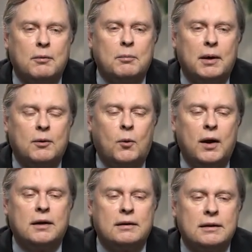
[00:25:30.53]
That would be
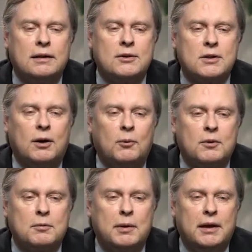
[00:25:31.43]
quite the
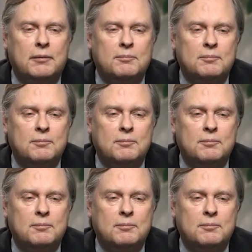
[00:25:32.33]
shareholders meeting.